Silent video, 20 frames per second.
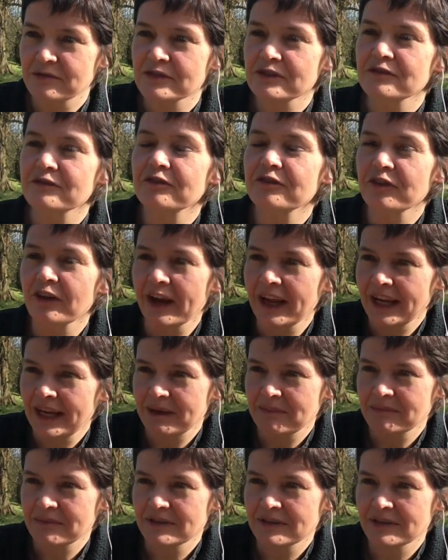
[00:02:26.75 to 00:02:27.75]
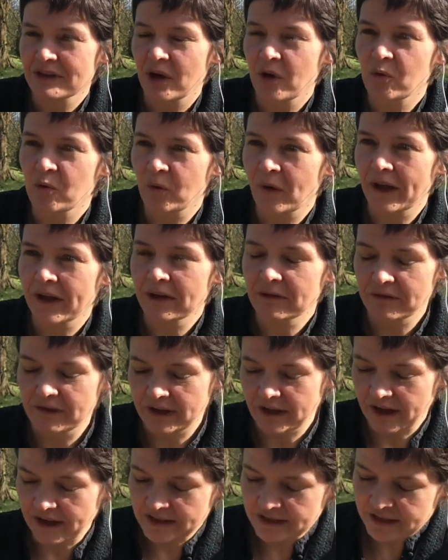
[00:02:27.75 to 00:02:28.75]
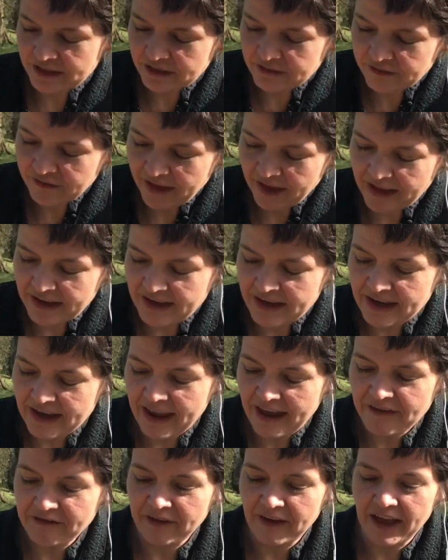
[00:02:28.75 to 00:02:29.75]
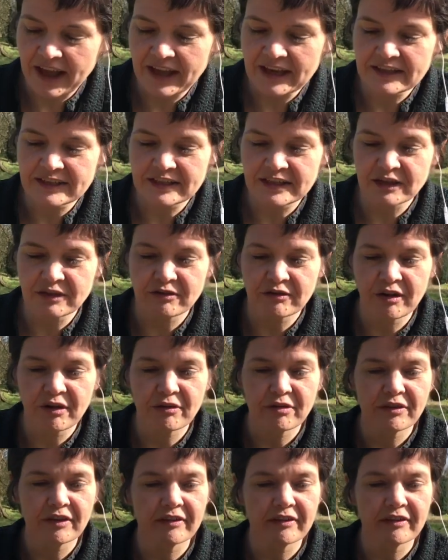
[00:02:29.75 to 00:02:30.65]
was framed around the idea of never ending growth,